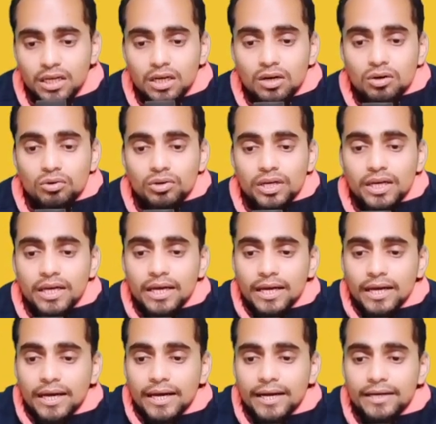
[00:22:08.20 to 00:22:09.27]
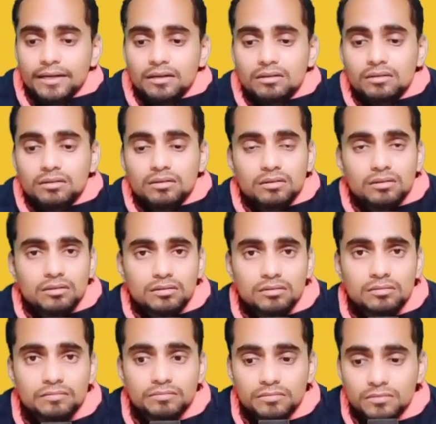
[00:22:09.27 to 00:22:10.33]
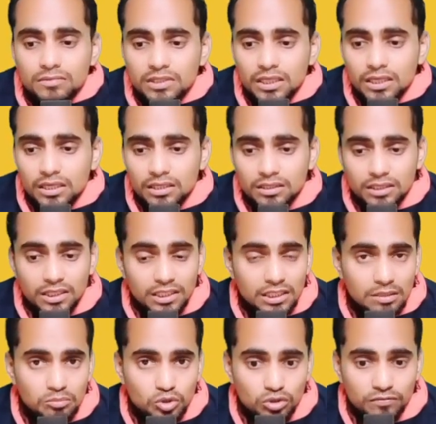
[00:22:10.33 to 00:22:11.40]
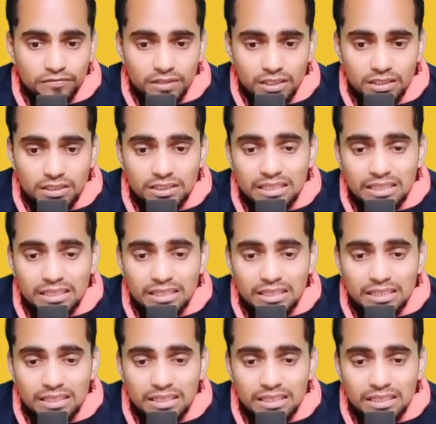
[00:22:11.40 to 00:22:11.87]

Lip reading: Okay, and there are three types of errors: